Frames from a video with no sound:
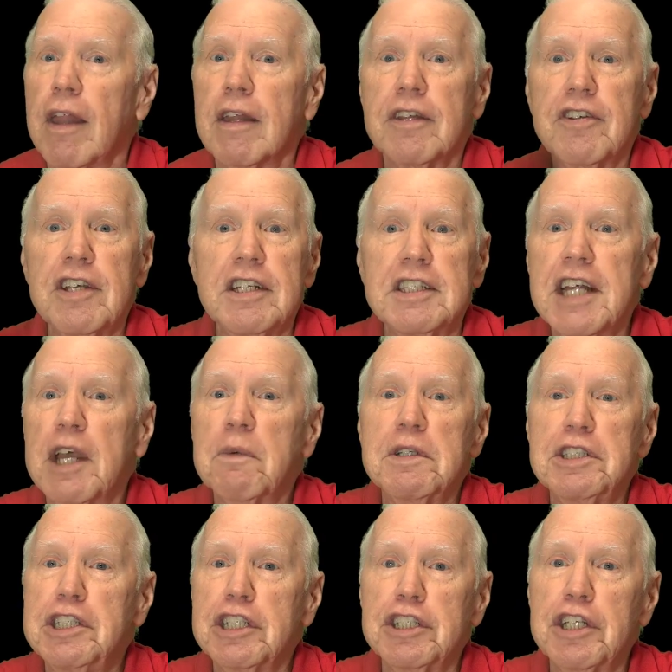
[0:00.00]
The sea snake
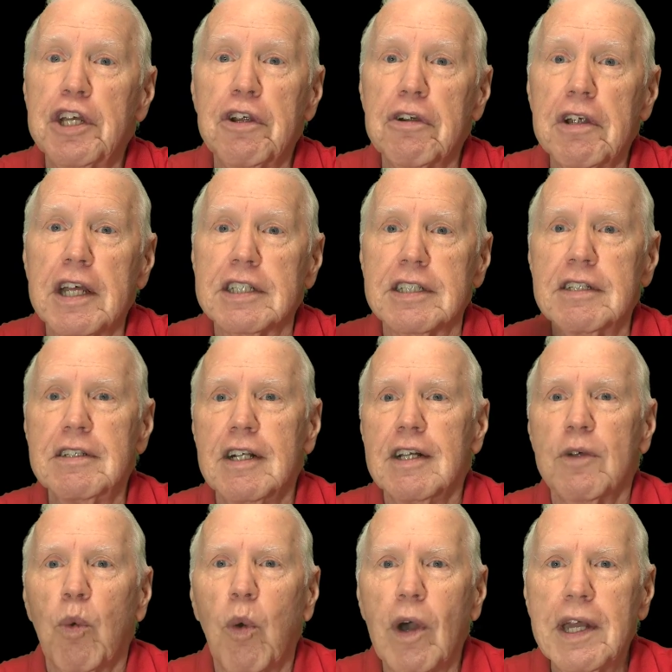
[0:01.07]
was just
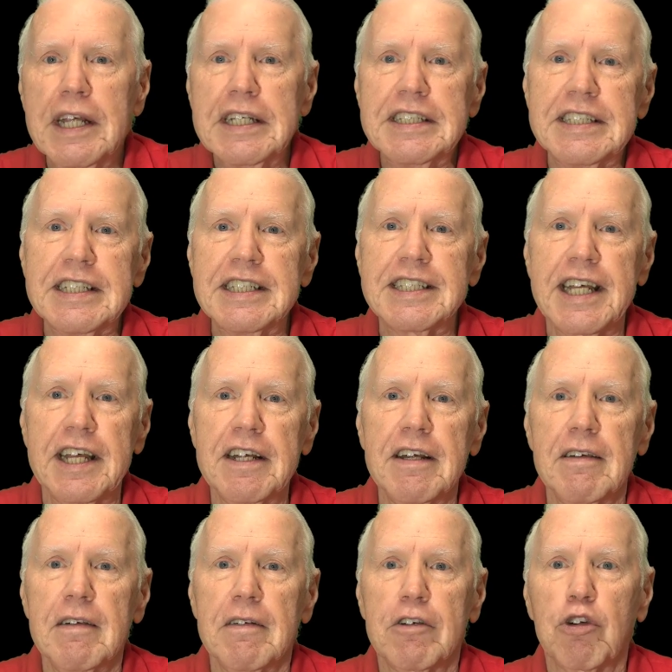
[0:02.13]
curious. what is this
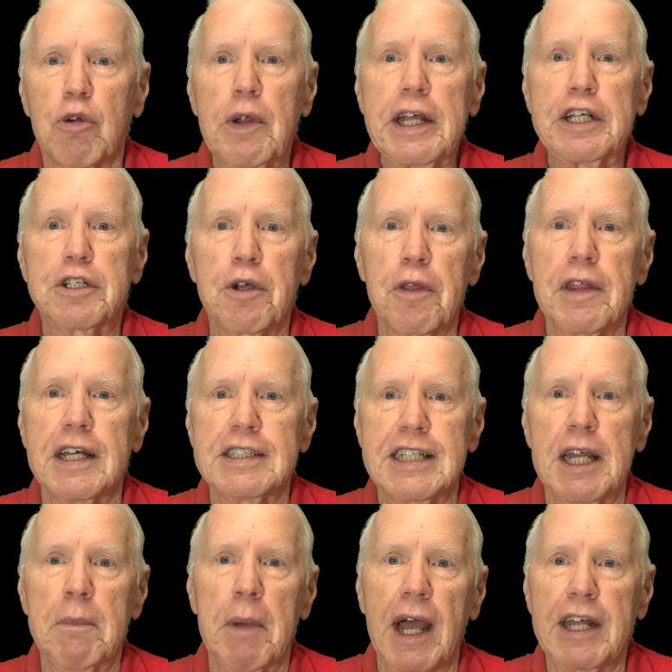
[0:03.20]
creature that's
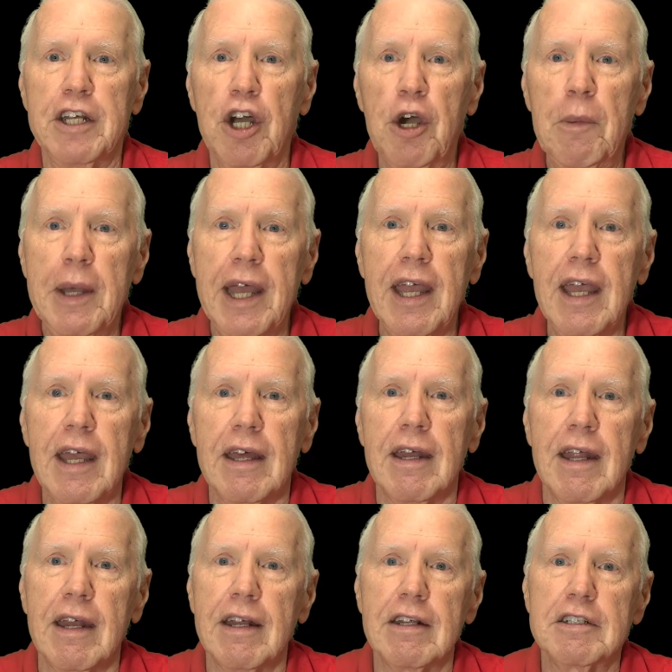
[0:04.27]
in my domain?
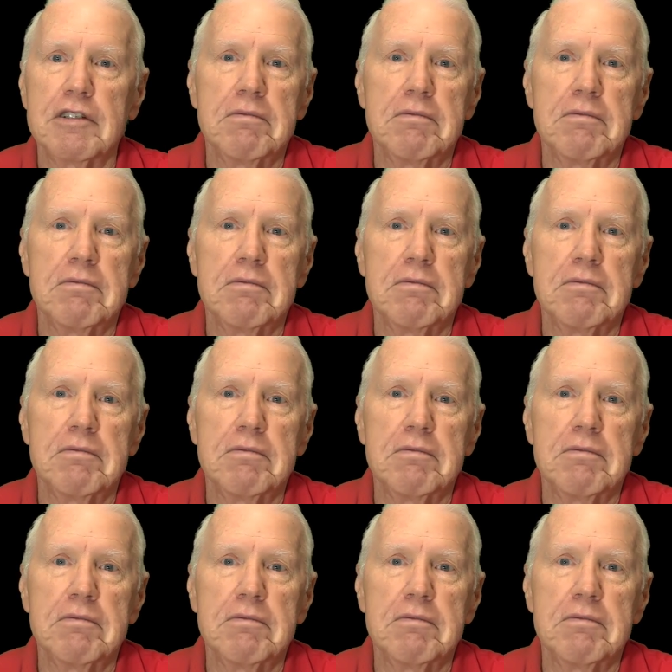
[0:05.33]
And it